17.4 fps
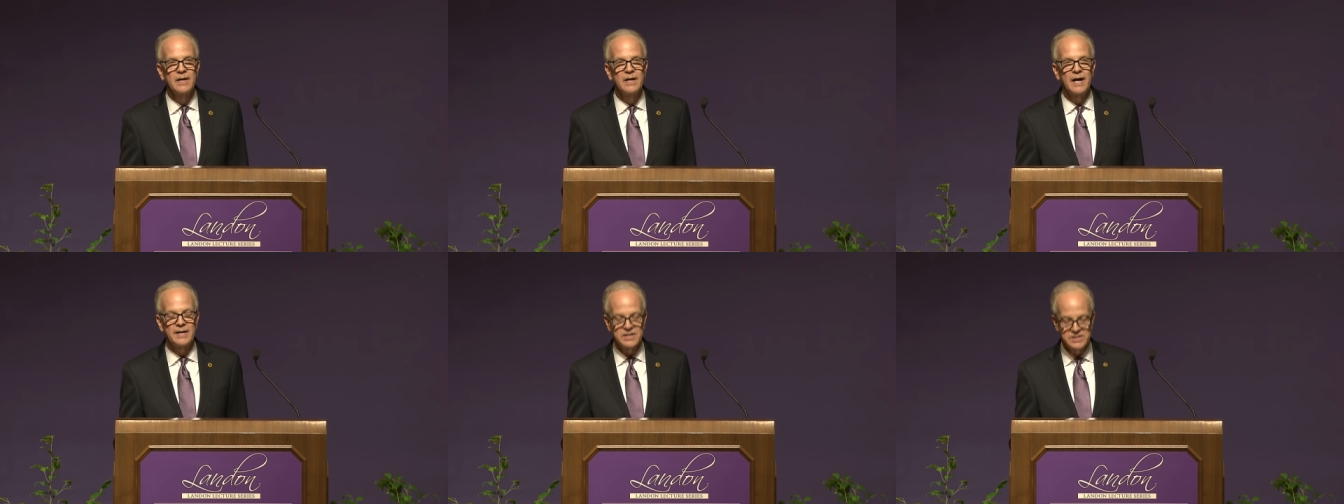
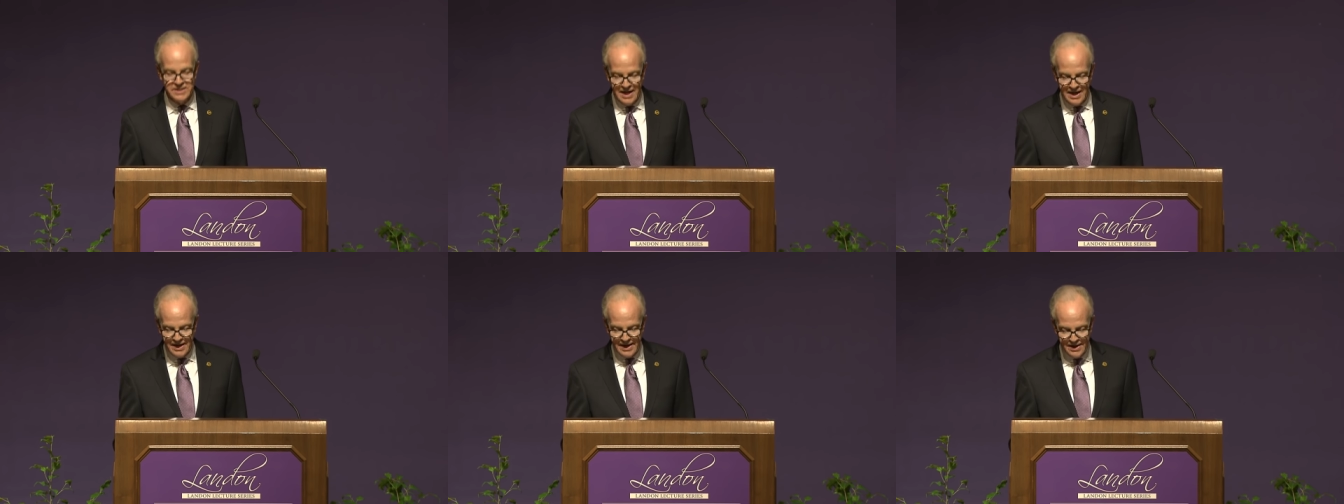I
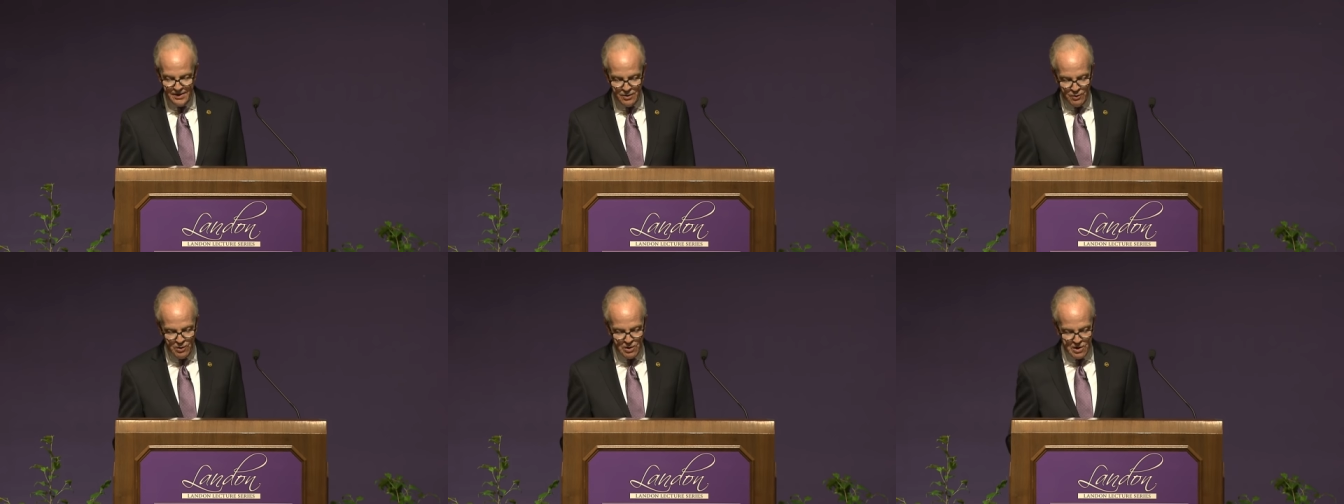decided I
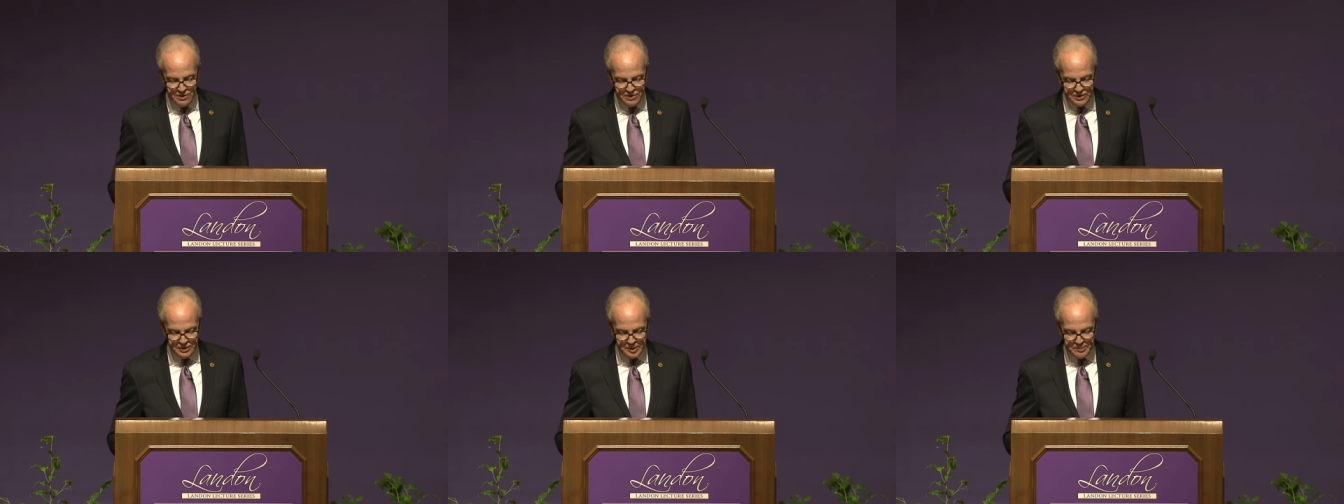no
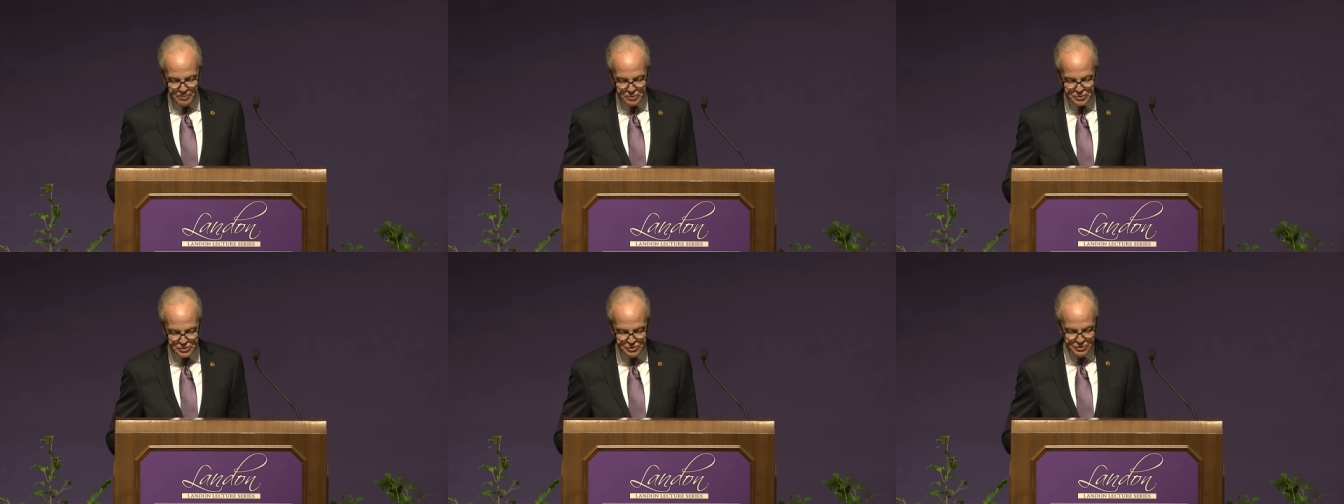longer could
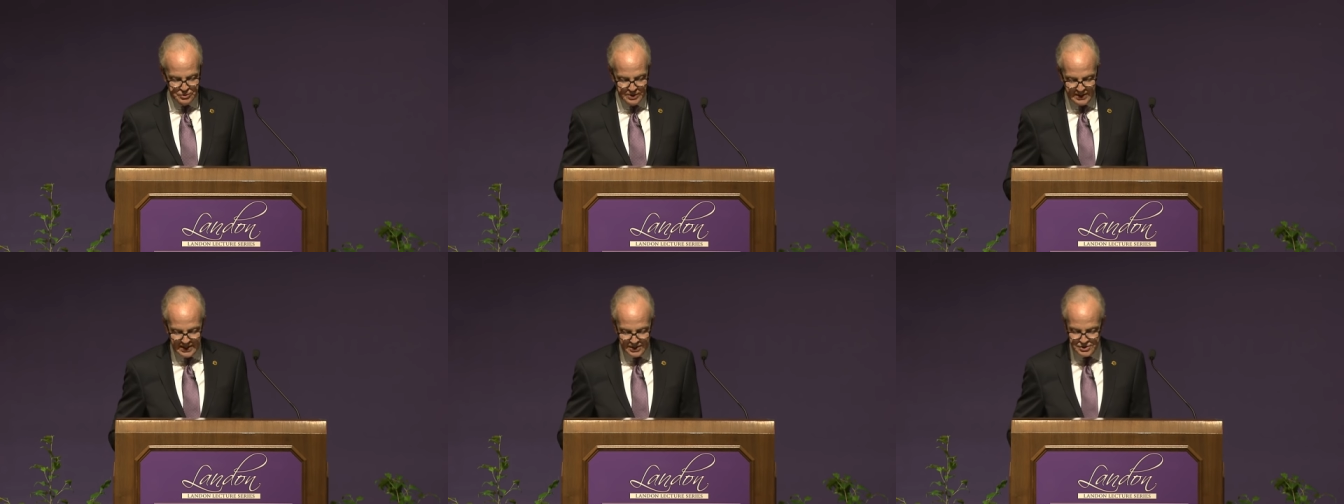
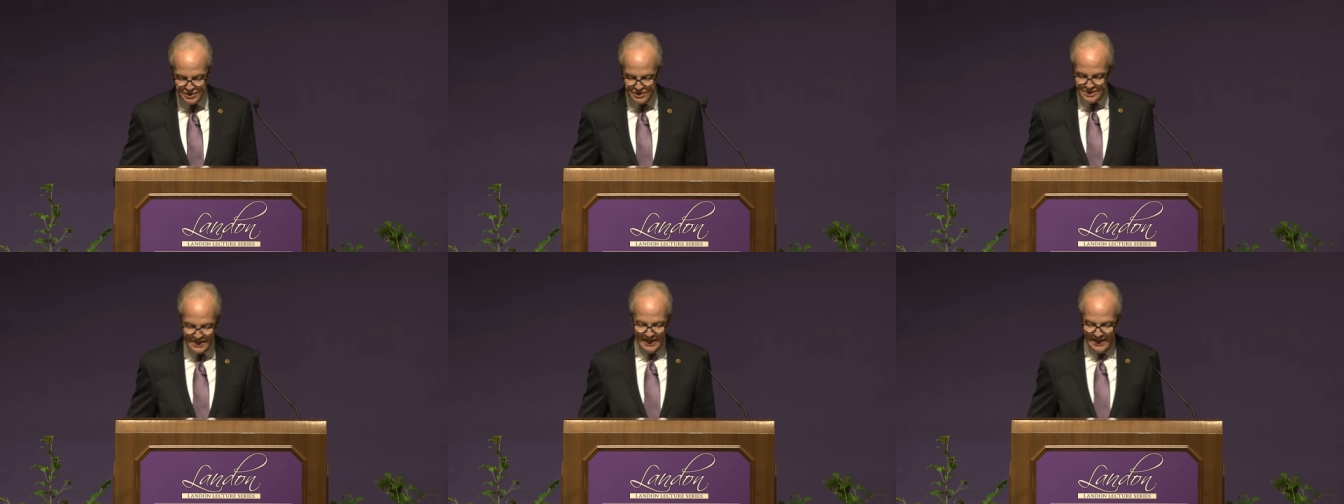pursue
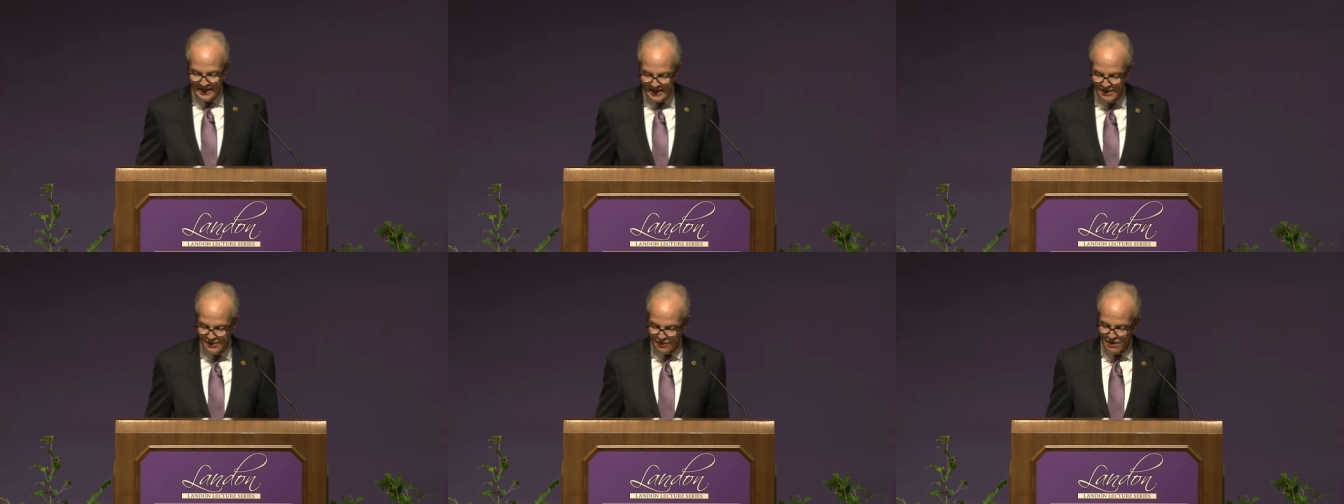election to
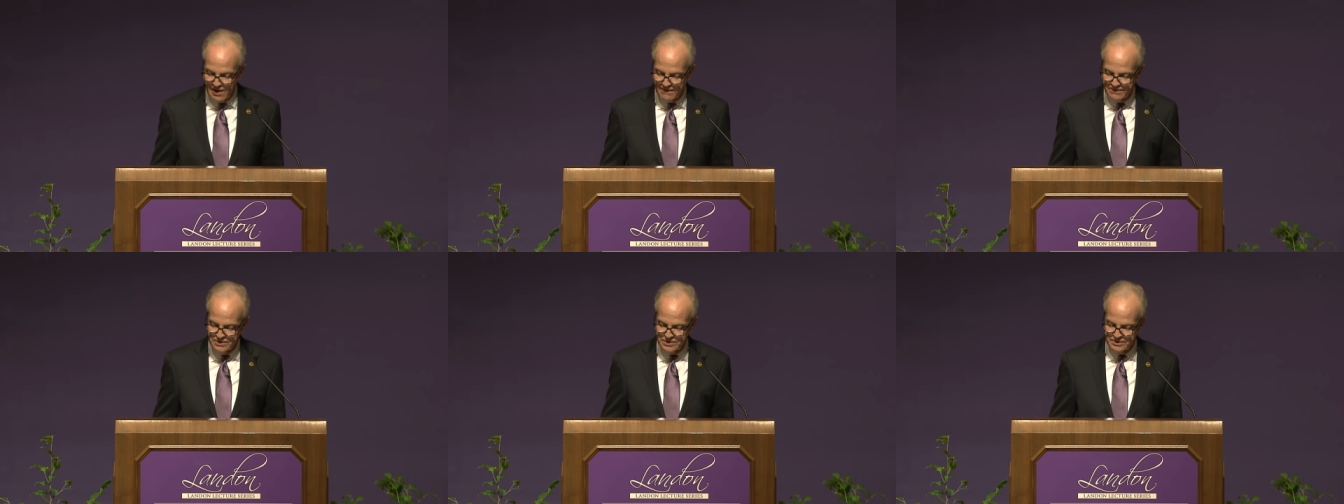any other
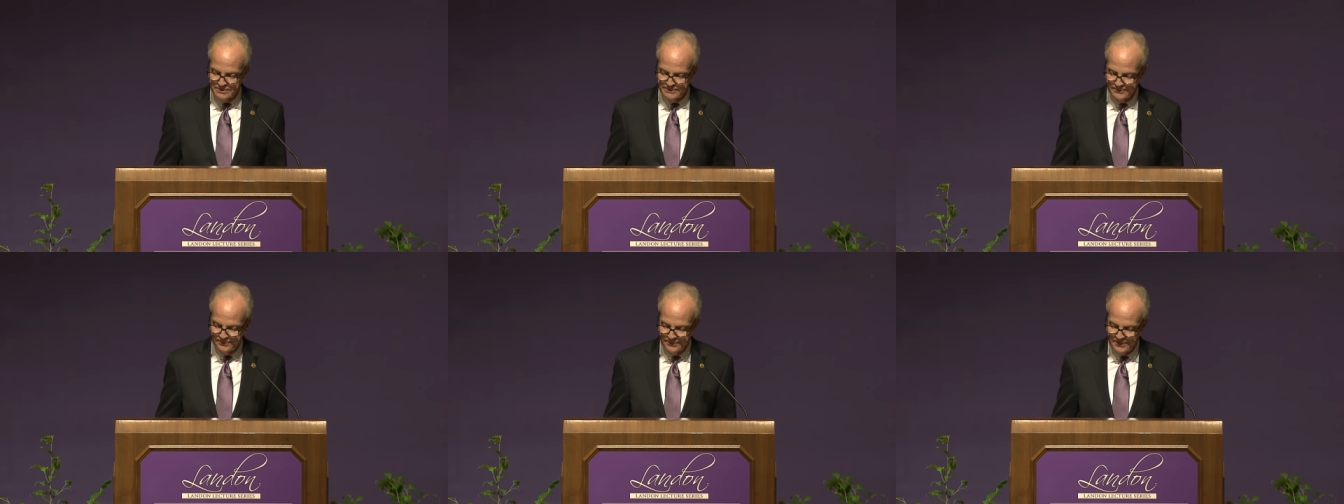office.